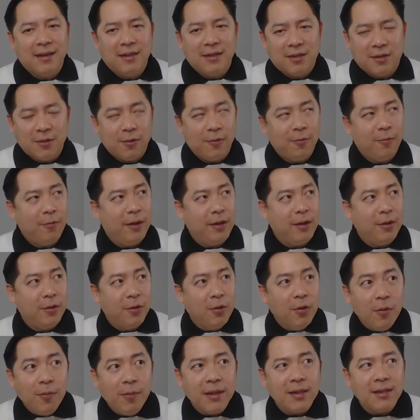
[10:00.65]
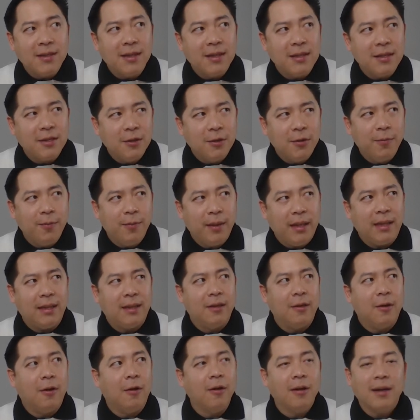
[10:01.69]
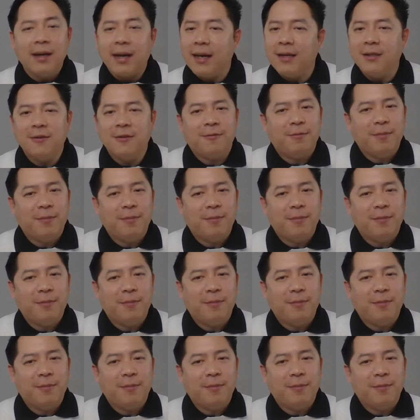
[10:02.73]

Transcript: So when you do business, you meet all kinds